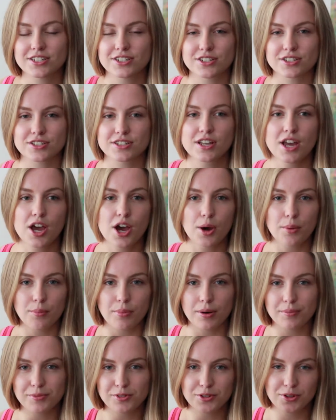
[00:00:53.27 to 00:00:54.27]
just
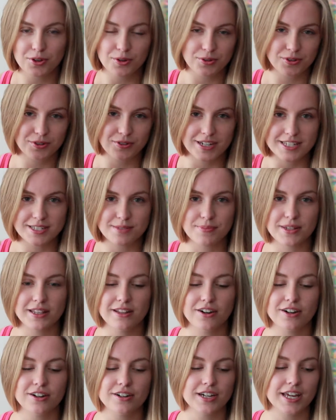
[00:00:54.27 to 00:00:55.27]
pop your request
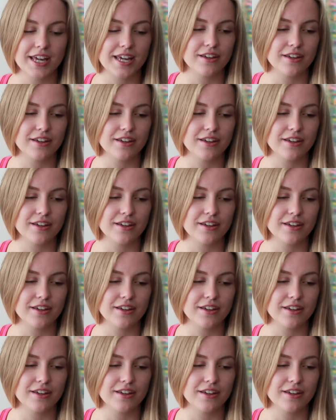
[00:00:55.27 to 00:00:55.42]
below.